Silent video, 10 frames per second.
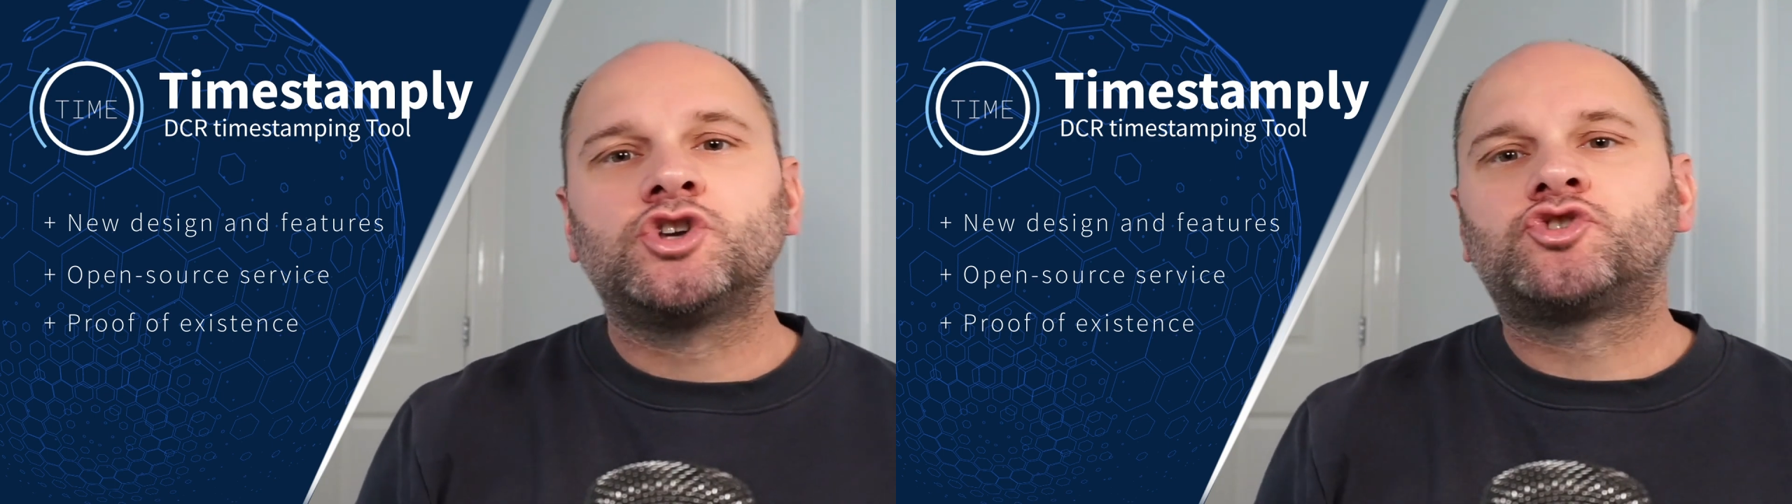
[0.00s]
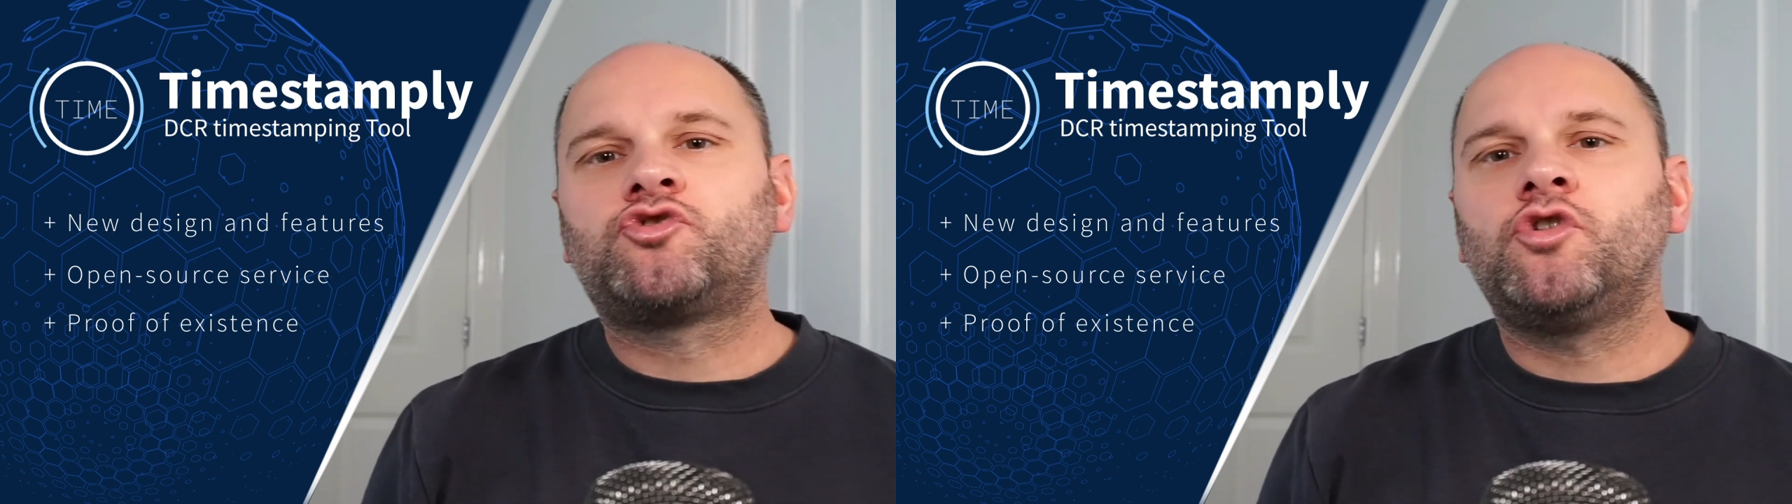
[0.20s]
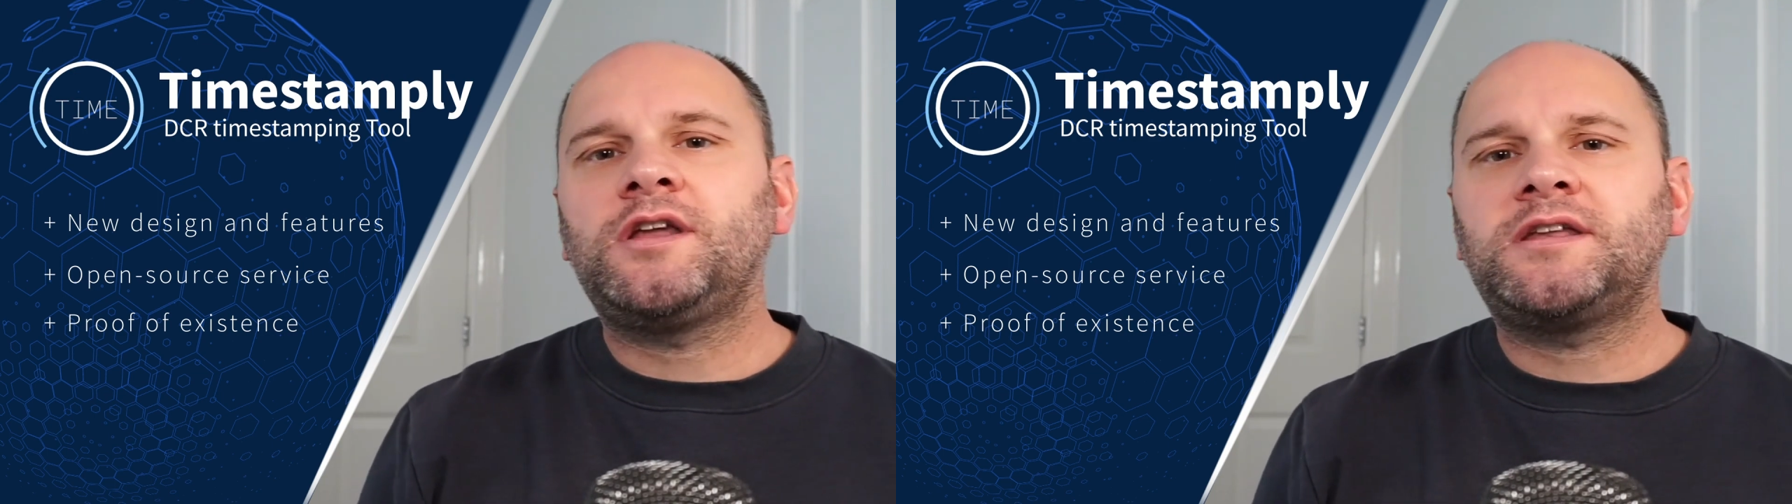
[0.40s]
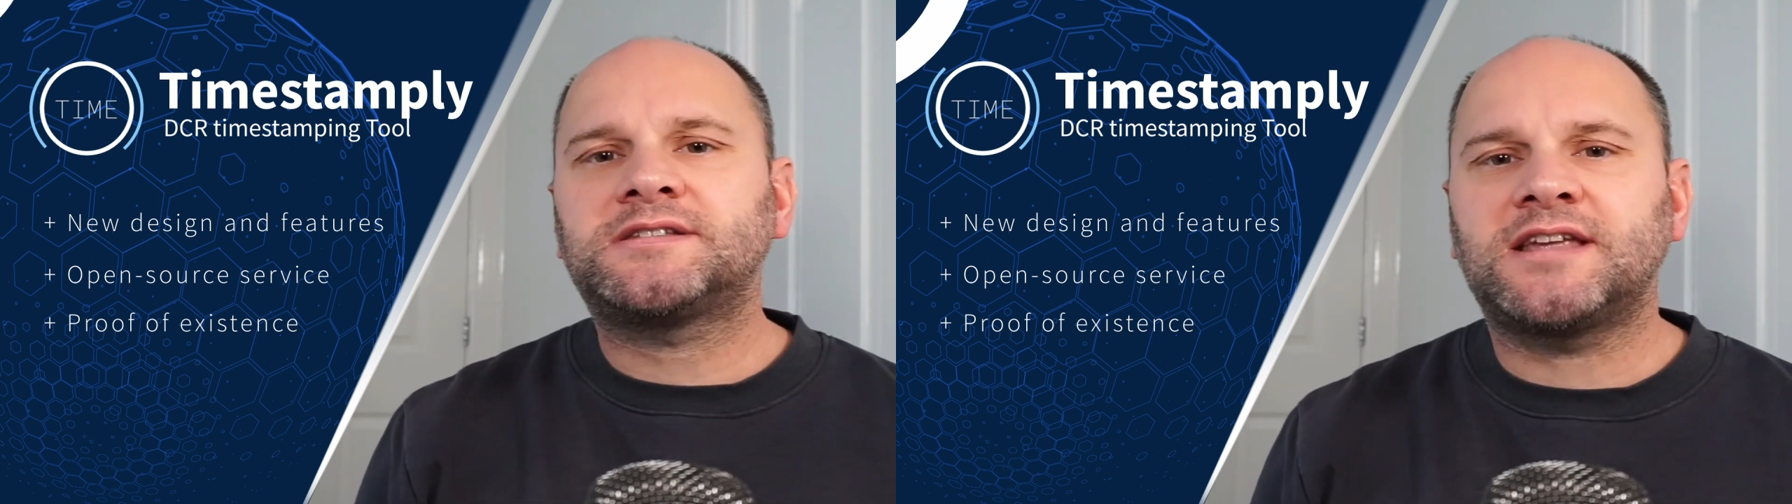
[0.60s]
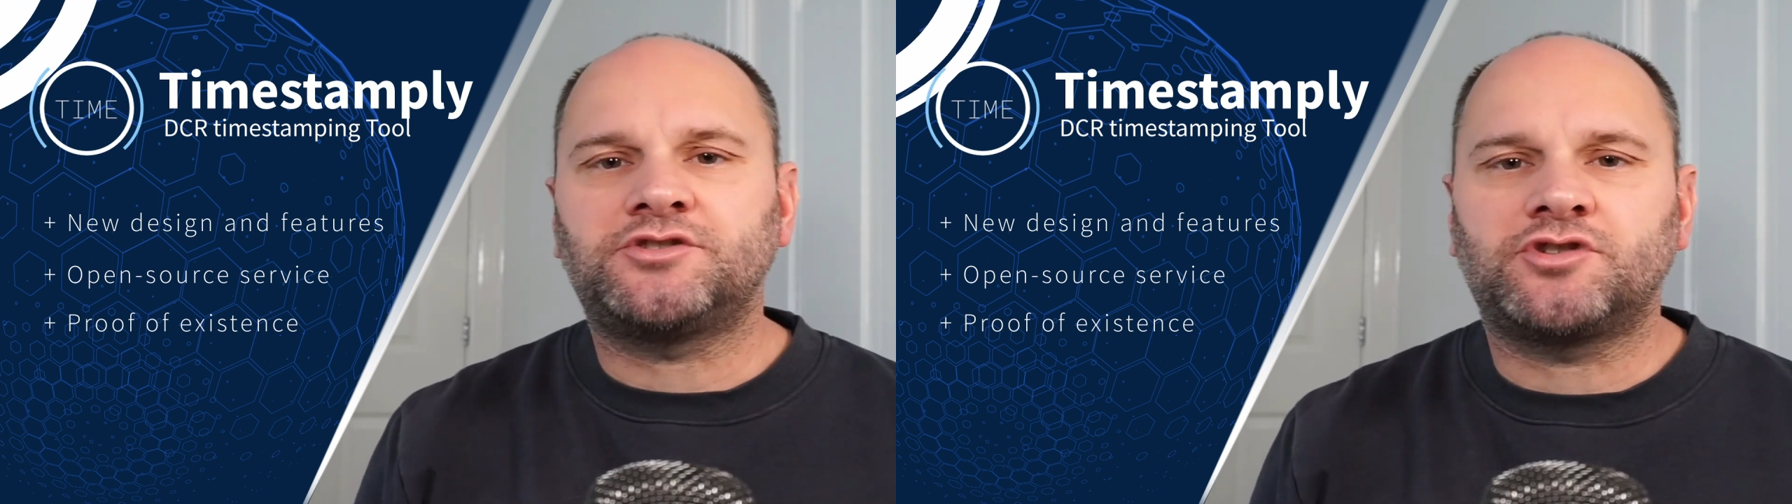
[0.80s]
truly
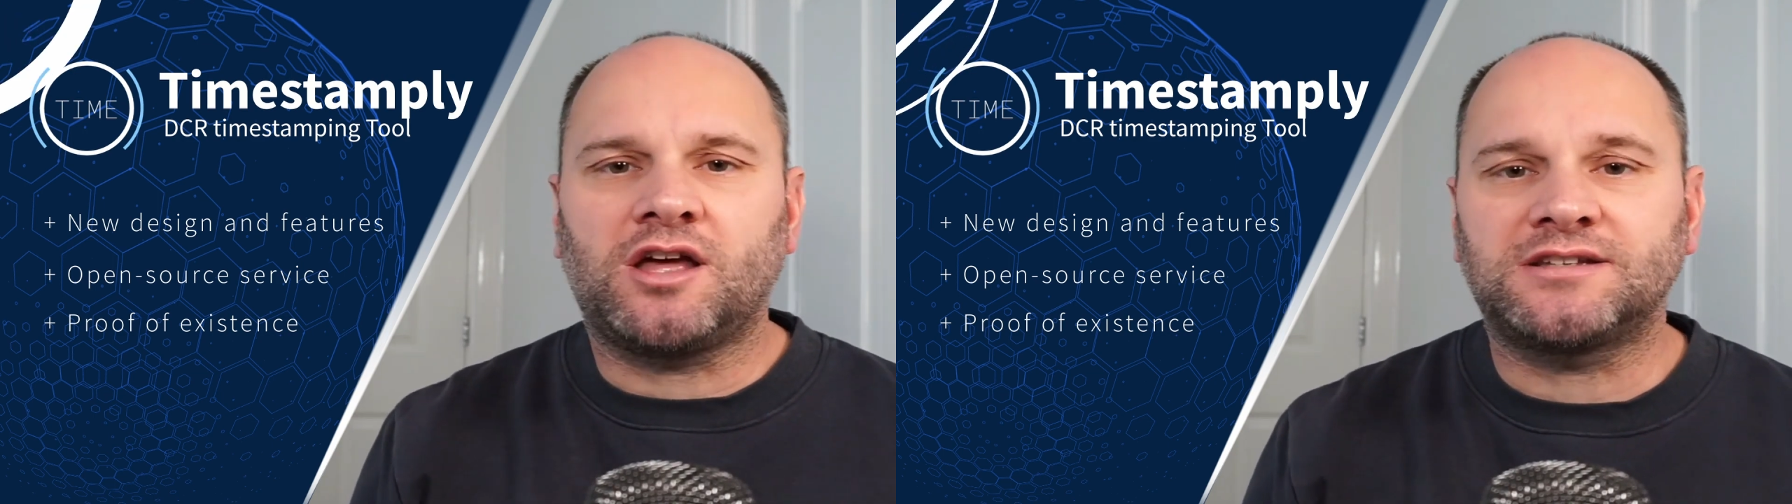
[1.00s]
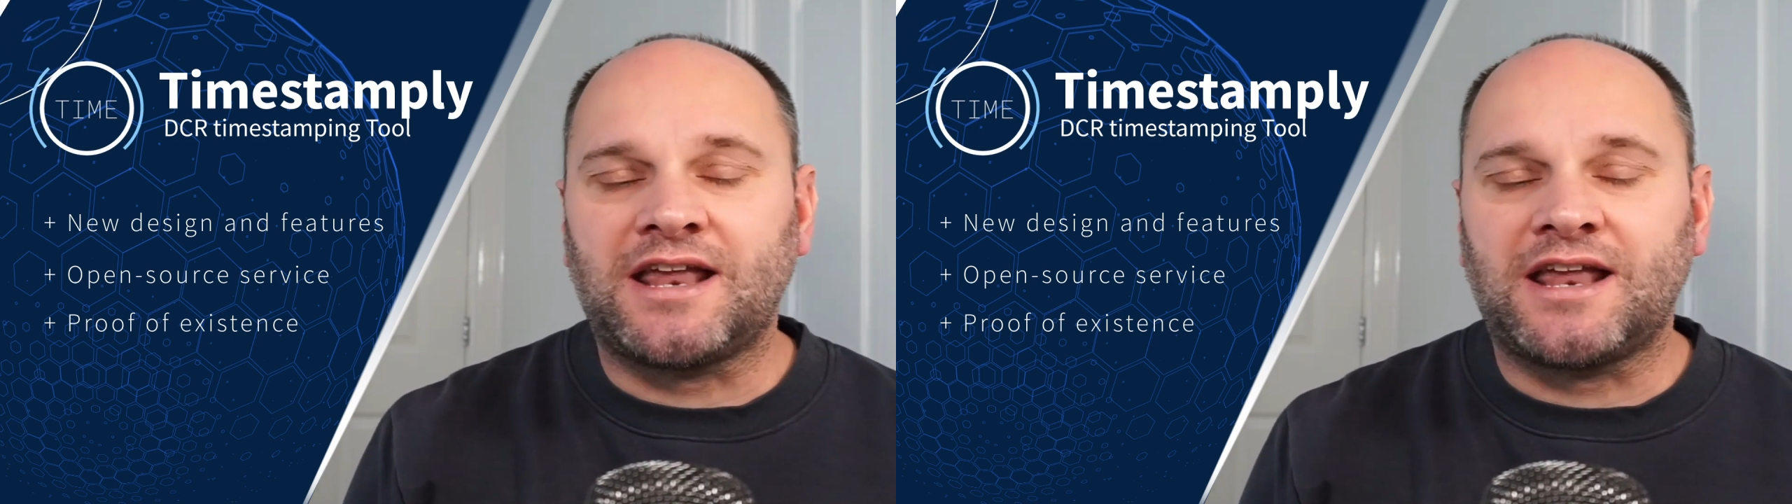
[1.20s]
decentralized